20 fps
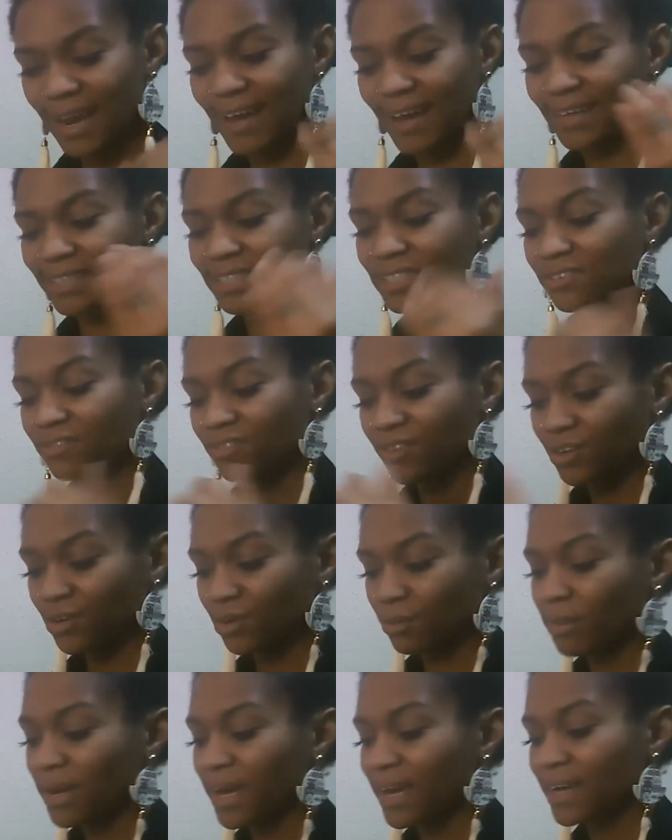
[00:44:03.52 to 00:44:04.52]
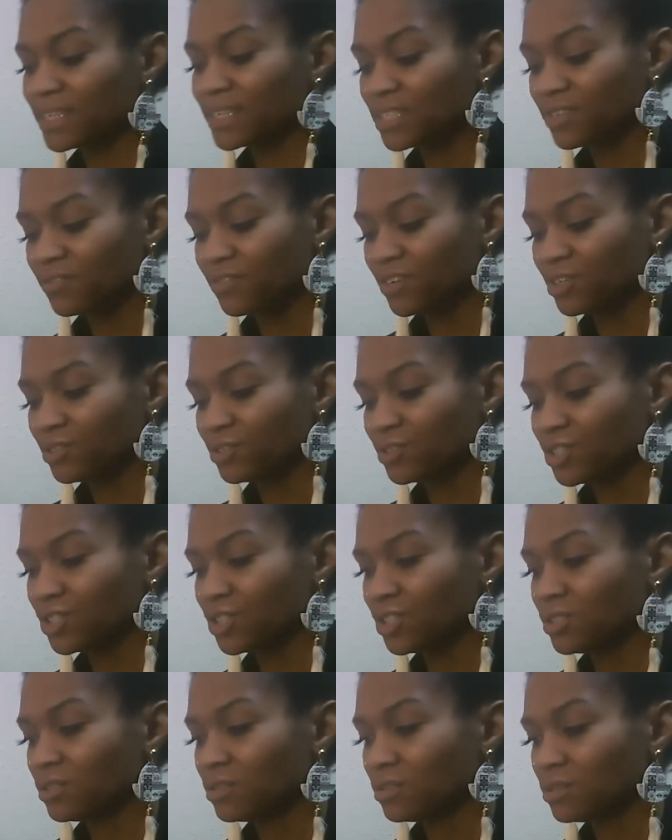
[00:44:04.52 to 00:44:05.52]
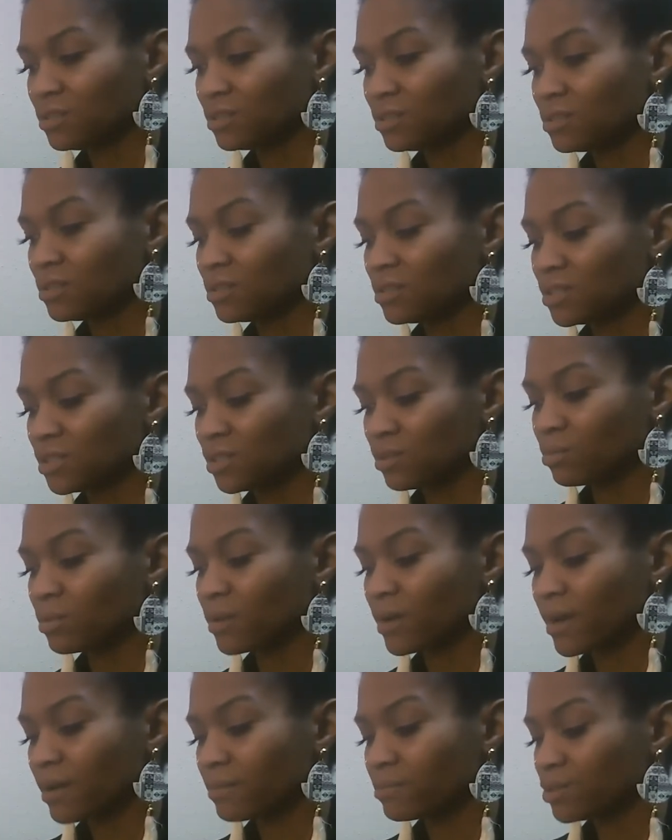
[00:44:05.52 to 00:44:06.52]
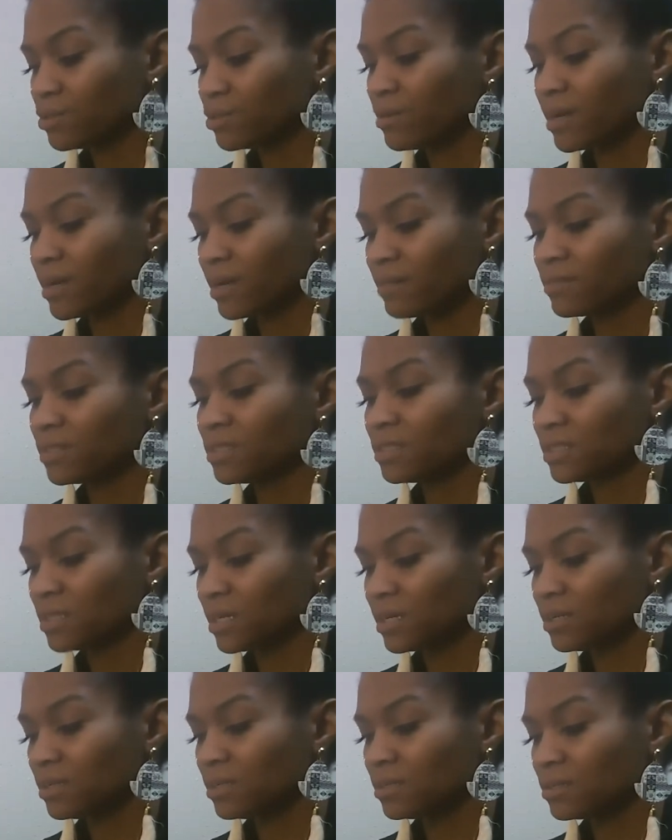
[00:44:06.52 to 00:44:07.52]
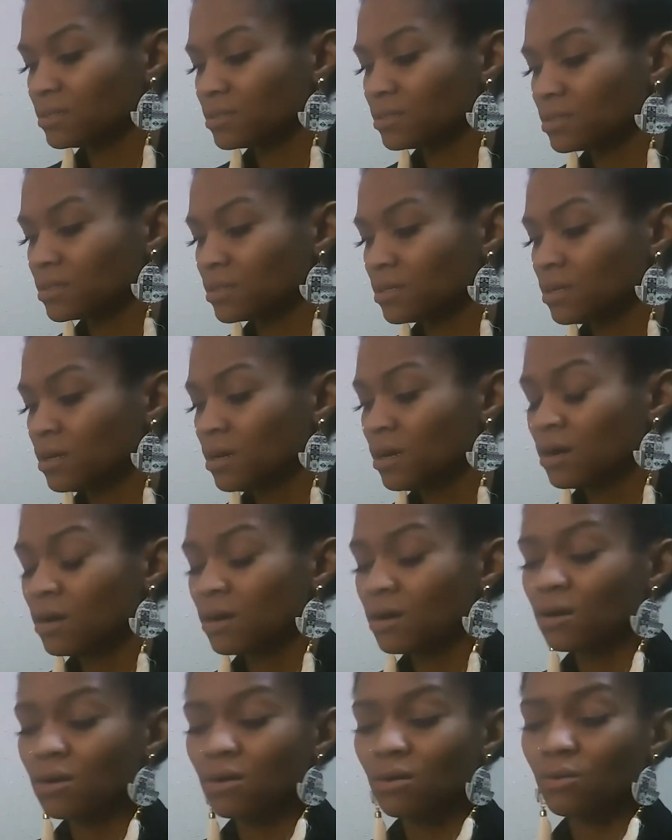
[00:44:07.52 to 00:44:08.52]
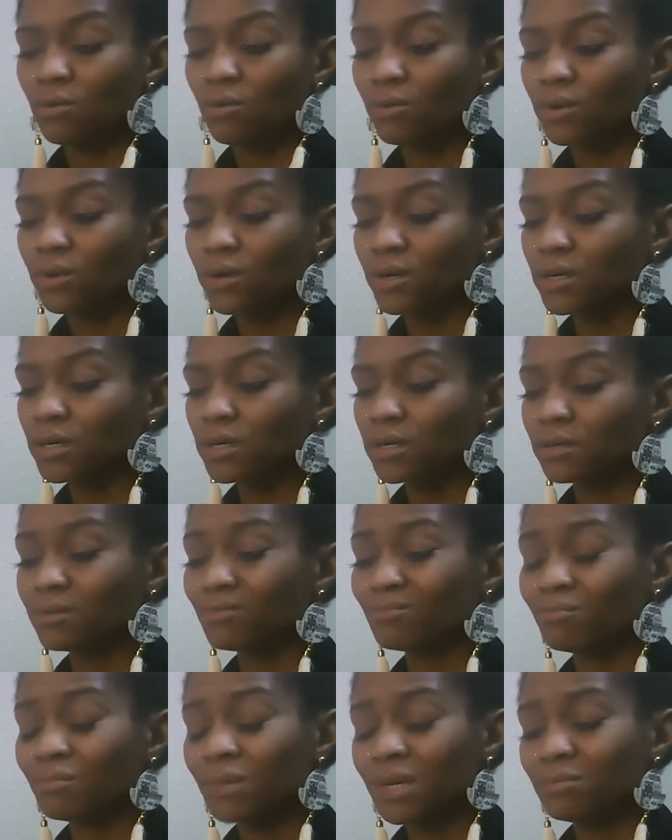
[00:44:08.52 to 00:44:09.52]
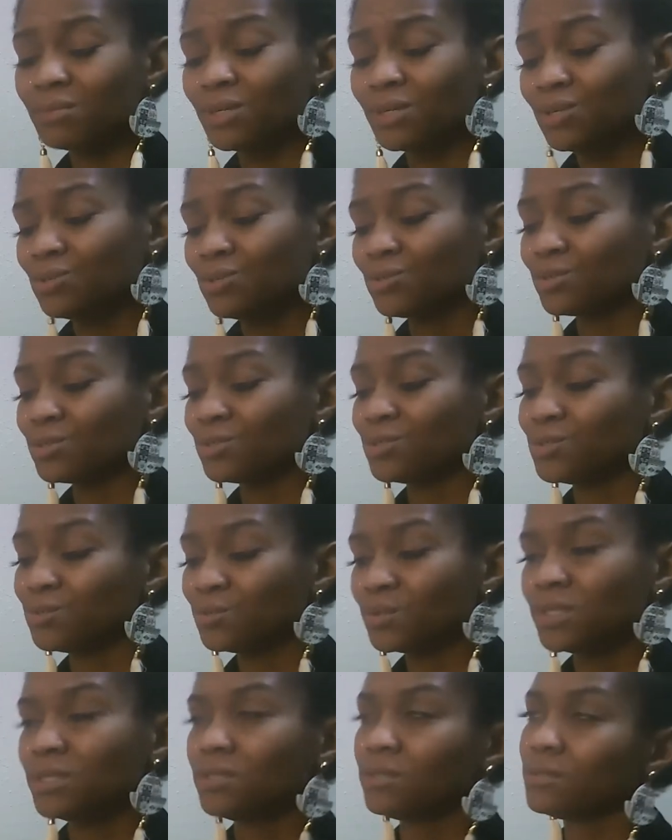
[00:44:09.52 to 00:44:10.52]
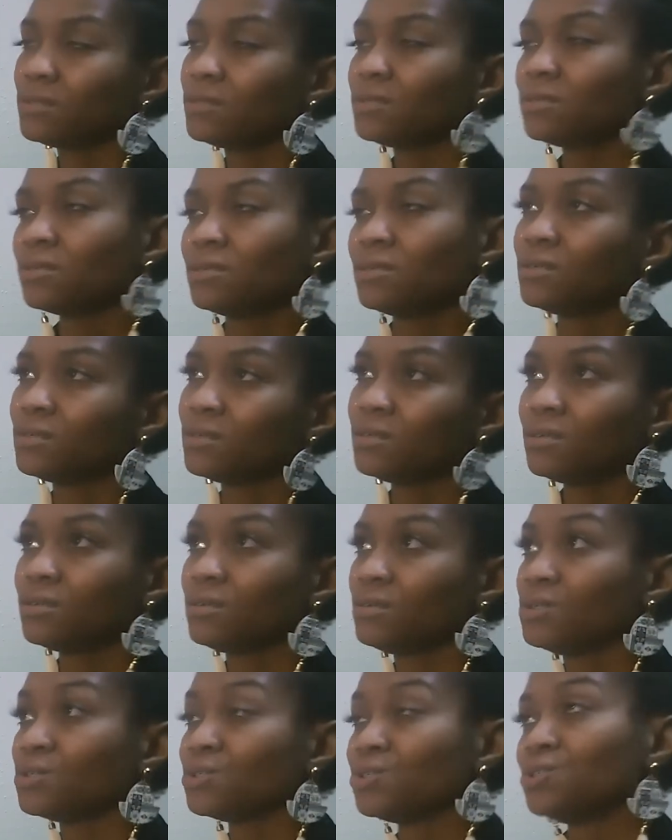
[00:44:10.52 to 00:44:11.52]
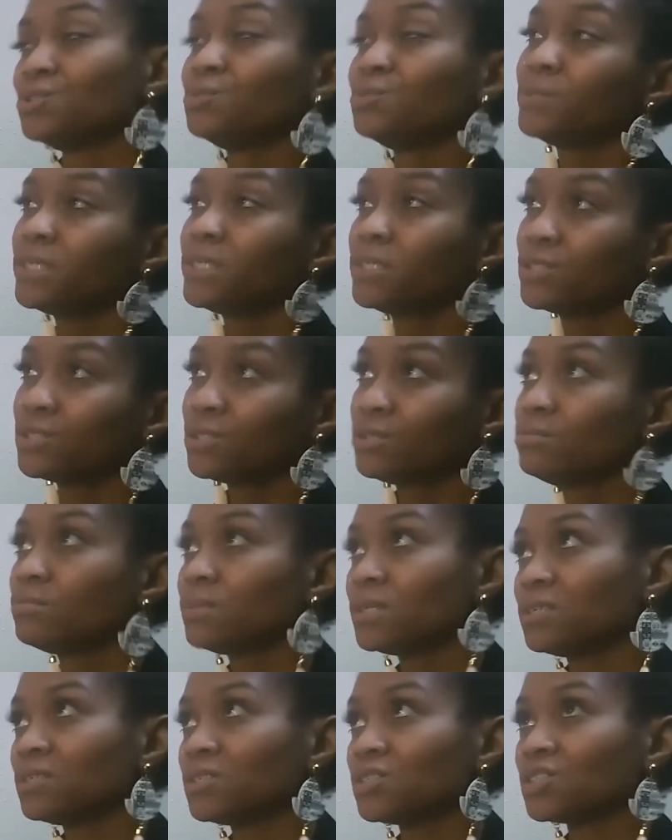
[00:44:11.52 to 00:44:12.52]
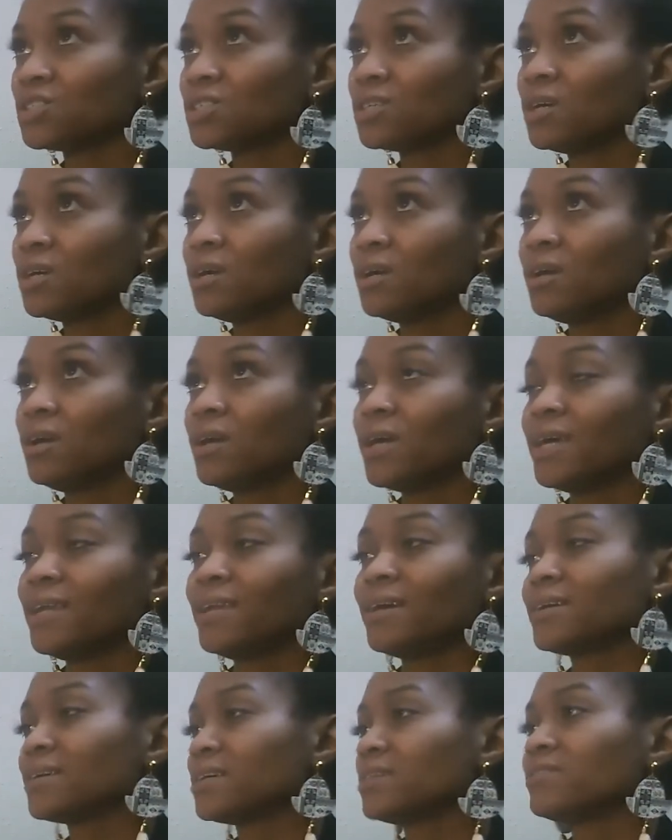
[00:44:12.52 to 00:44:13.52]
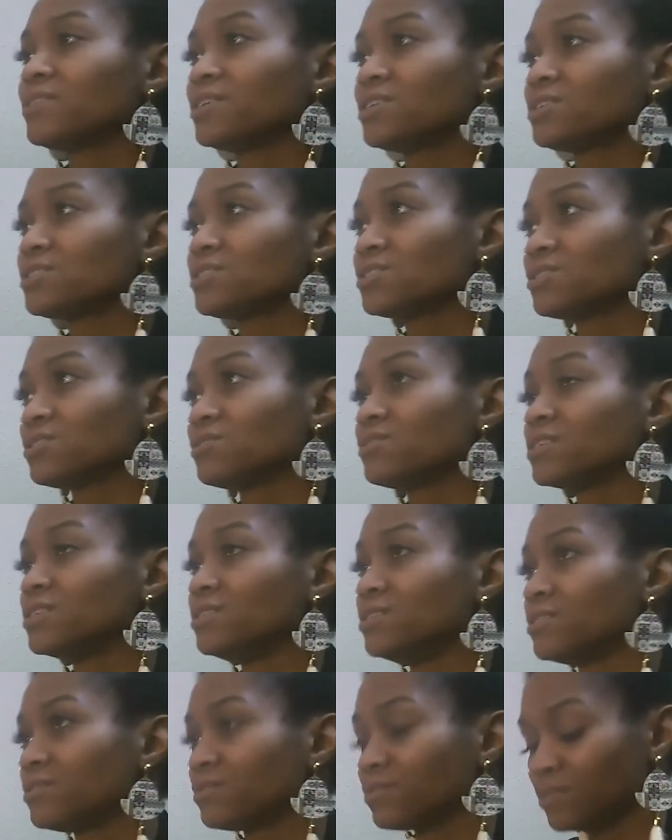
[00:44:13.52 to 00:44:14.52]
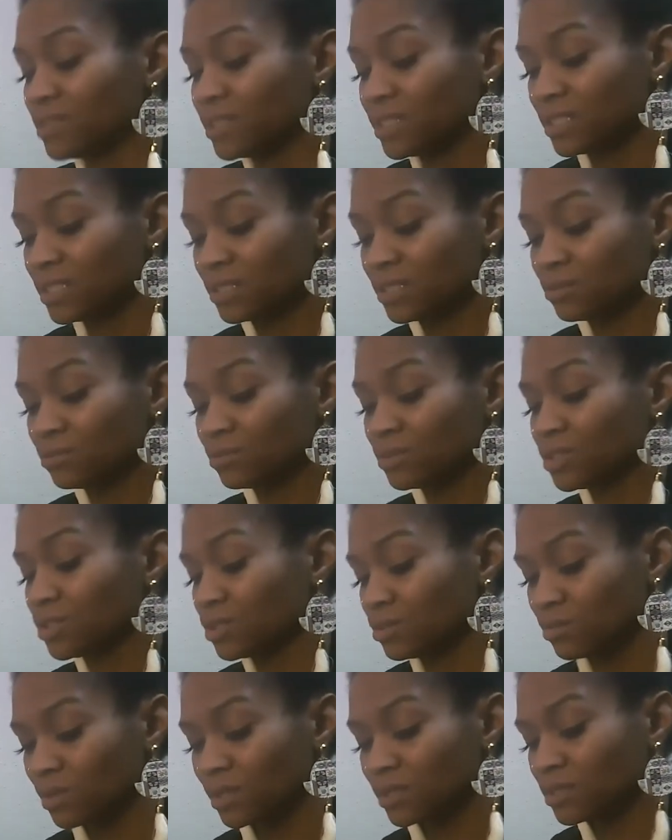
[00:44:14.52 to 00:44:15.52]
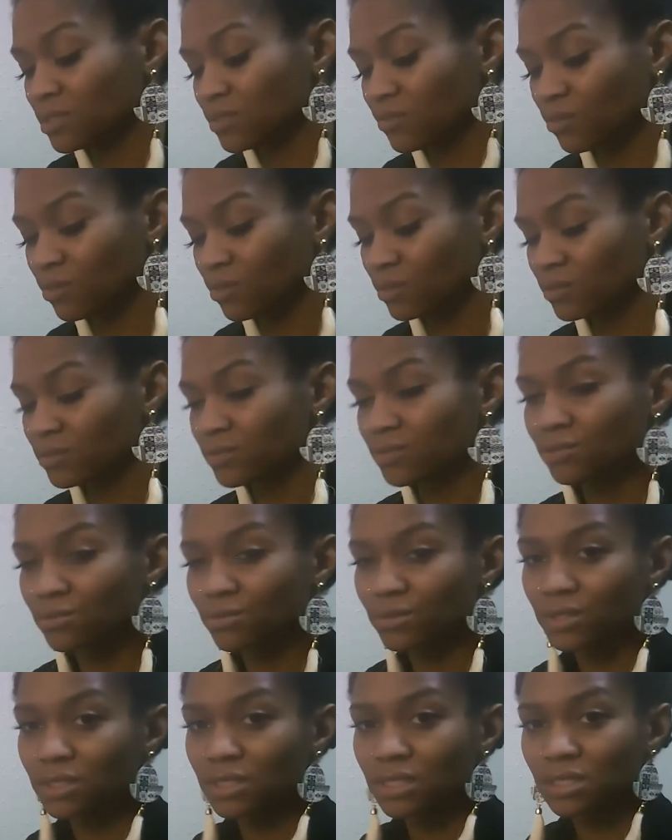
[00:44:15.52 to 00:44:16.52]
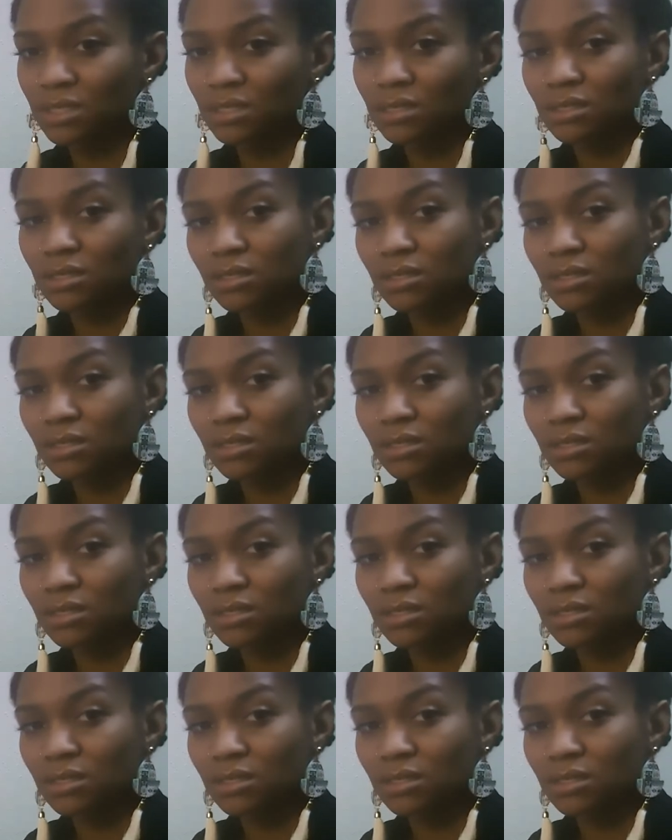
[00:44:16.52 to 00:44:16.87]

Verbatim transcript: active and your passive energy. So perhaps you have these ideas, or maybe you're doing you're doing too much and not giving yourself enough rest, which is why this four of swords